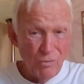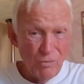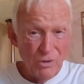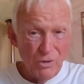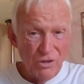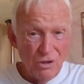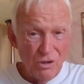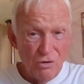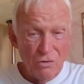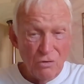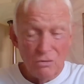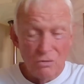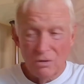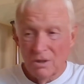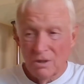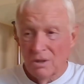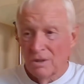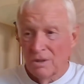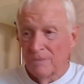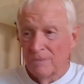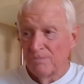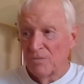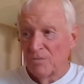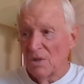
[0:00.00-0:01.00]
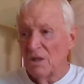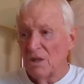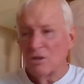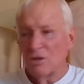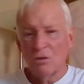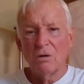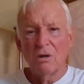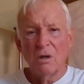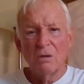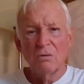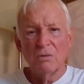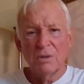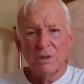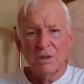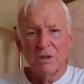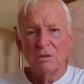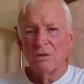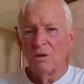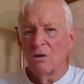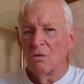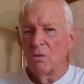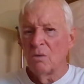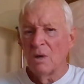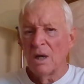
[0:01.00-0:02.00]
with you? He said, oh, you
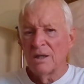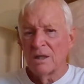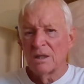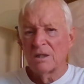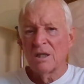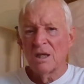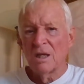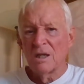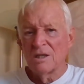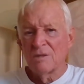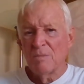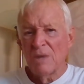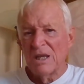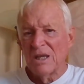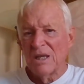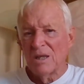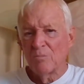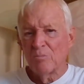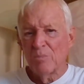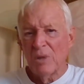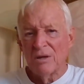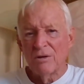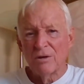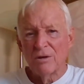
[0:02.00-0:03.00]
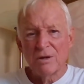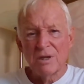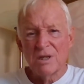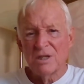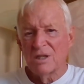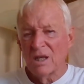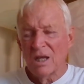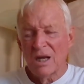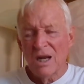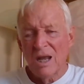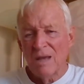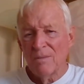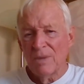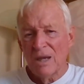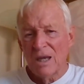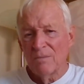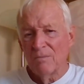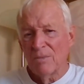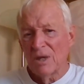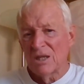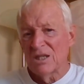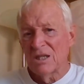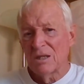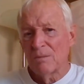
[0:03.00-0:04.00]
know what? It does make it better. He said, I, I
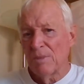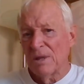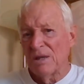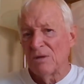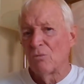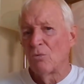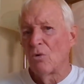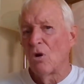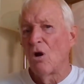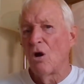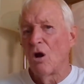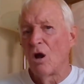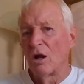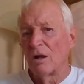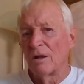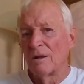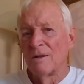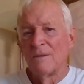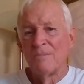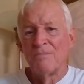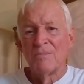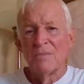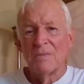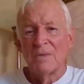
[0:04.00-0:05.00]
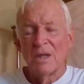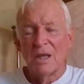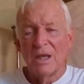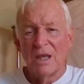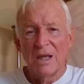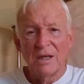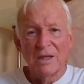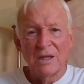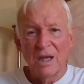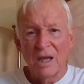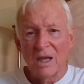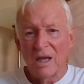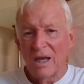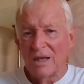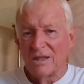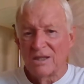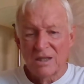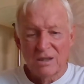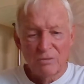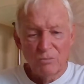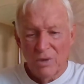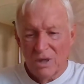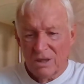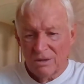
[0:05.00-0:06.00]
must have been wrong. And I
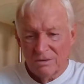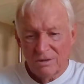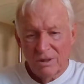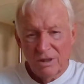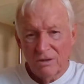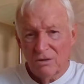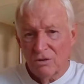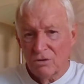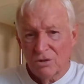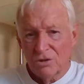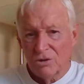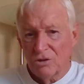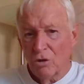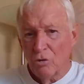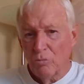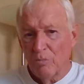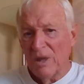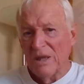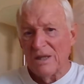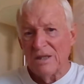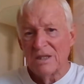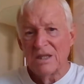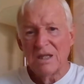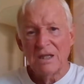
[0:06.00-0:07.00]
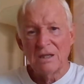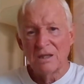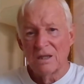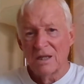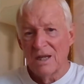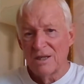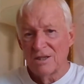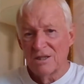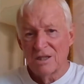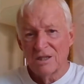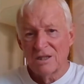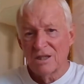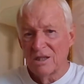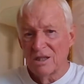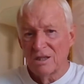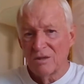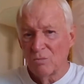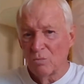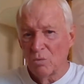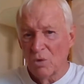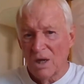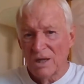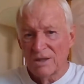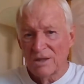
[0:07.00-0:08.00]
said, well, you know, it's no big deal. I just
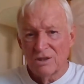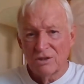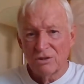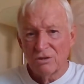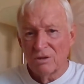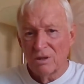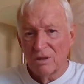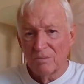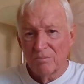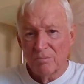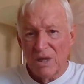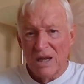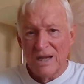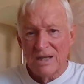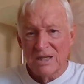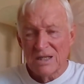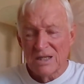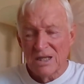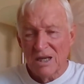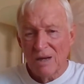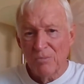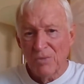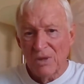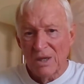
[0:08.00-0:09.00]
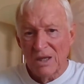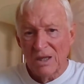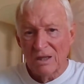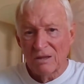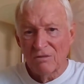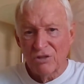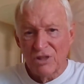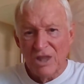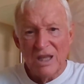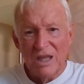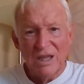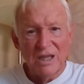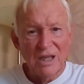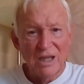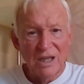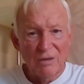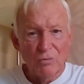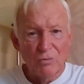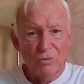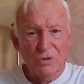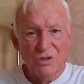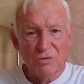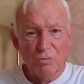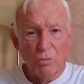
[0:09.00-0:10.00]
didn't want you to buy something thinking
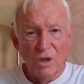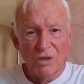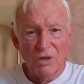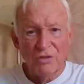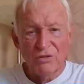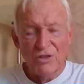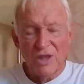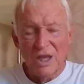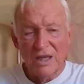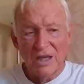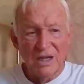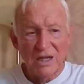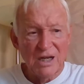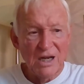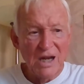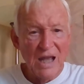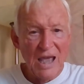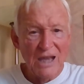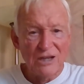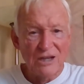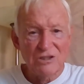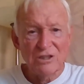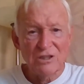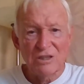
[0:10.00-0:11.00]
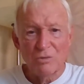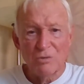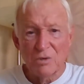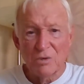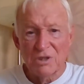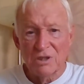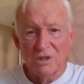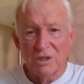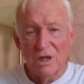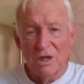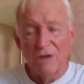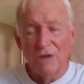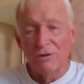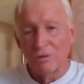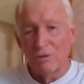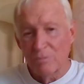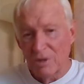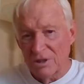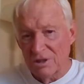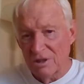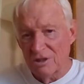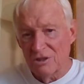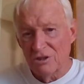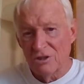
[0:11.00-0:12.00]
it was one thing and it actually was another,
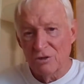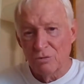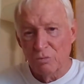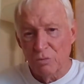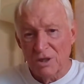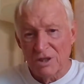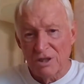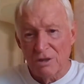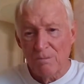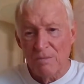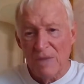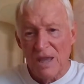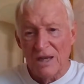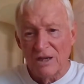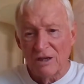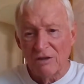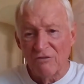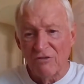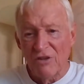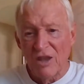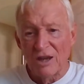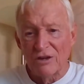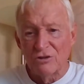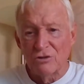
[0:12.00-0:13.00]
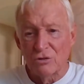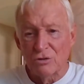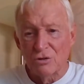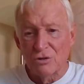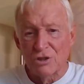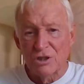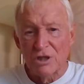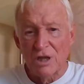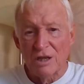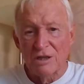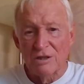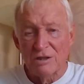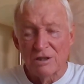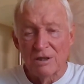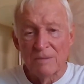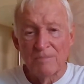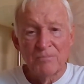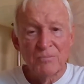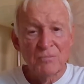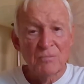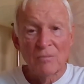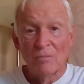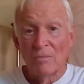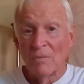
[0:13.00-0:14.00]
but this is what the manufacturer says.